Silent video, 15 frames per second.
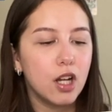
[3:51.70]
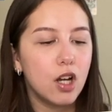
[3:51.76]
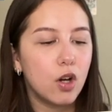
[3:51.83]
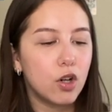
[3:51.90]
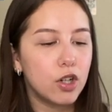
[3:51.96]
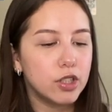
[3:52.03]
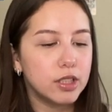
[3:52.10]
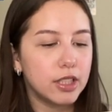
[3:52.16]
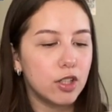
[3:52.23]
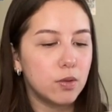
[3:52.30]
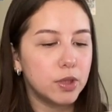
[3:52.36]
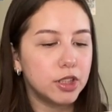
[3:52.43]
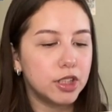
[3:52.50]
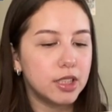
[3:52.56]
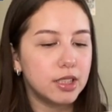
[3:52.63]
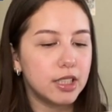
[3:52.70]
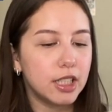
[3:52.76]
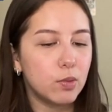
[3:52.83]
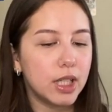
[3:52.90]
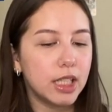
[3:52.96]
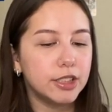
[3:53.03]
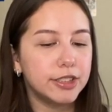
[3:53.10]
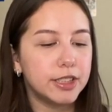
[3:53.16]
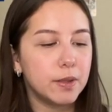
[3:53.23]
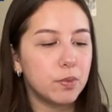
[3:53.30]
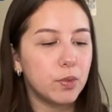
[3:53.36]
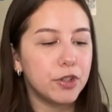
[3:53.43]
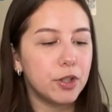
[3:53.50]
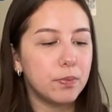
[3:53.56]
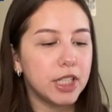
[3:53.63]
or her sadomasochistic relationship with
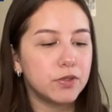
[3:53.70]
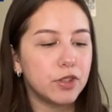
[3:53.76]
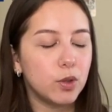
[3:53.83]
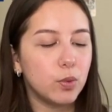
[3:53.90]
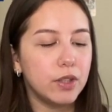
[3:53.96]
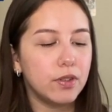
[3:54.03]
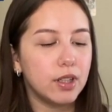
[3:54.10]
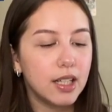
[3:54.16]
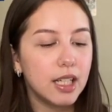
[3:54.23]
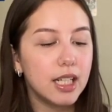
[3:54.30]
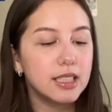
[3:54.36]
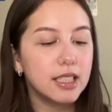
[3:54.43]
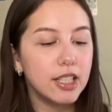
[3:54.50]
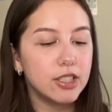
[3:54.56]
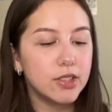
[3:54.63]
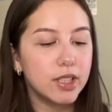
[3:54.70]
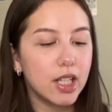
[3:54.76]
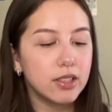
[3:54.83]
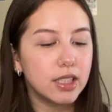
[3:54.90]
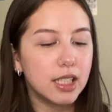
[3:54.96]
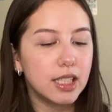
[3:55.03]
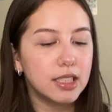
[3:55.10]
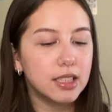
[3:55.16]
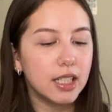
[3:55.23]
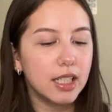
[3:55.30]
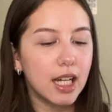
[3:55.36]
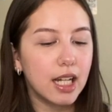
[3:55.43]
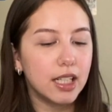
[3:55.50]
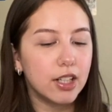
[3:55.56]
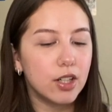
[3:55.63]
her best friend Reva. It is the year 2000 in a city at
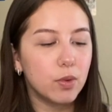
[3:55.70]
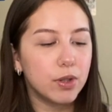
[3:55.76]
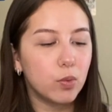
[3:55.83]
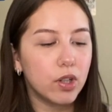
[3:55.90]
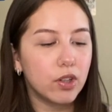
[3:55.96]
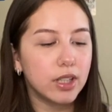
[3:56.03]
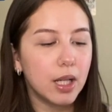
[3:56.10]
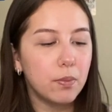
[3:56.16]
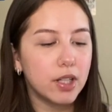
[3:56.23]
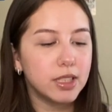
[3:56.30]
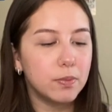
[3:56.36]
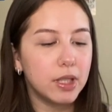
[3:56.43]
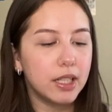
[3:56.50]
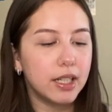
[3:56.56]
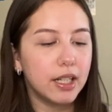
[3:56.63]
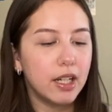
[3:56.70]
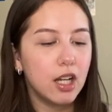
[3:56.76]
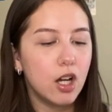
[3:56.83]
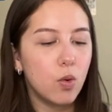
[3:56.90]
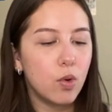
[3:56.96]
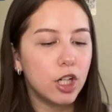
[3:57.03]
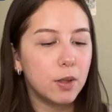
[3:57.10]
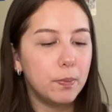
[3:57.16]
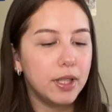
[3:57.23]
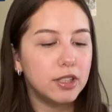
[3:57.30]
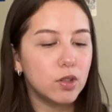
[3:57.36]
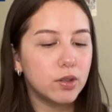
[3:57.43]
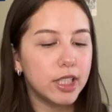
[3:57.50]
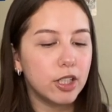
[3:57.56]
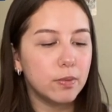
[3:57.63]
glitter with wealth and possibility. What could be so
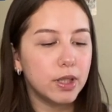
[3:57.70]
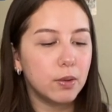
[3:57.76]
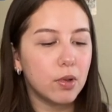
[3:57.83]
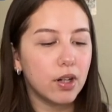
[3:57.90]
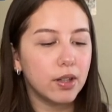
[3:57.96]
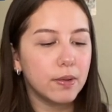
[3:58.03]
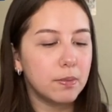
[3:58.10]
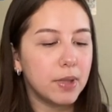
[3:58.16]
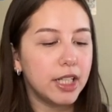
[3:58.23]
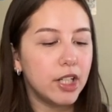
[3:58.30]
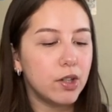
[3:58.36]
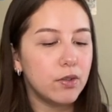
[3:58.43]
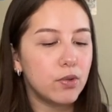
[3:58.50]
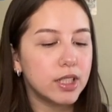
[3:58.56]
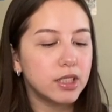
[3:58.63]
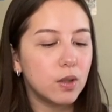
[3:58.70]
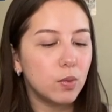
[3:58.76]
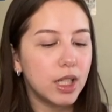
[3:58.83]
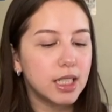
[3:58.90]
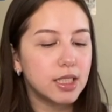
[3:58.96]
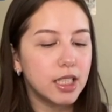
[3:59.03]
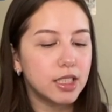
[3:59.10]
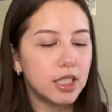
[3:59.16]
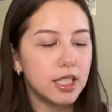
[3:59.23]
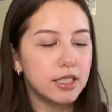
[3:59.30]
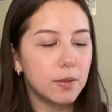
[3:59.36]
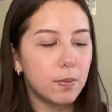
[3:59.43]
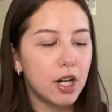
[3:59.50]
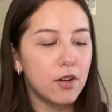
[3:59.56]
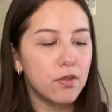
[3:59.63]
terribly wrong? My Year of Rest and Relaxation is a
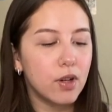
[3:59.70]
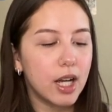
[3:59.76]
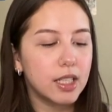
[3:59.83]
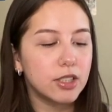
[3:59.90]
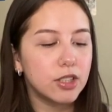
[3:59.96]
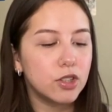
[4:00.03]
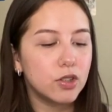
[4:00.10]
powerful answer to